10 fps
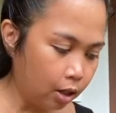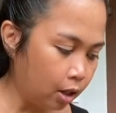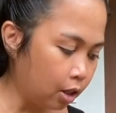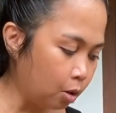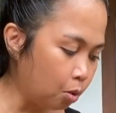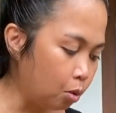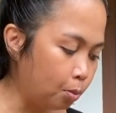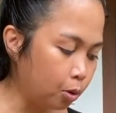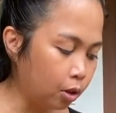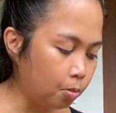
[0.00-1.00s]
And then we will
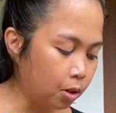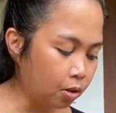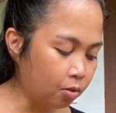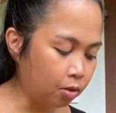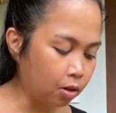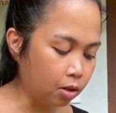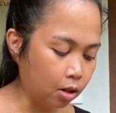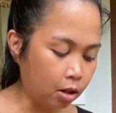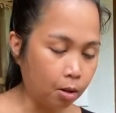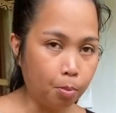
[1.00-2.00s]
put a bit of
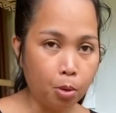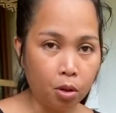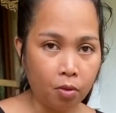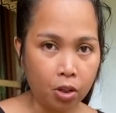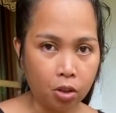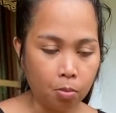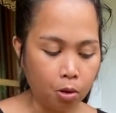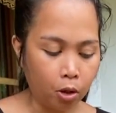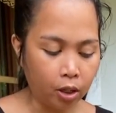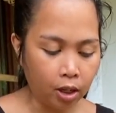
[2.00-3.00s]
pure
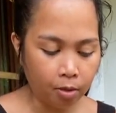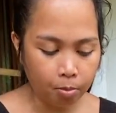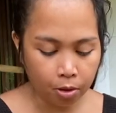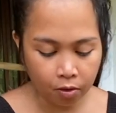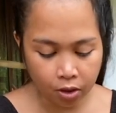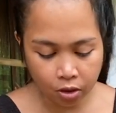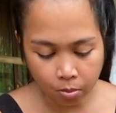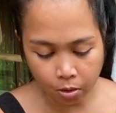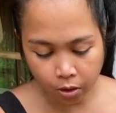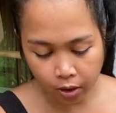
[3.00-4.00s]
vegetable oil. I have pure
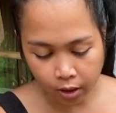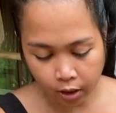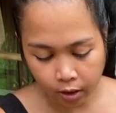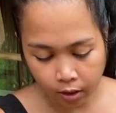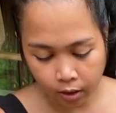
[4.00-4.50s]
vegetable oil here.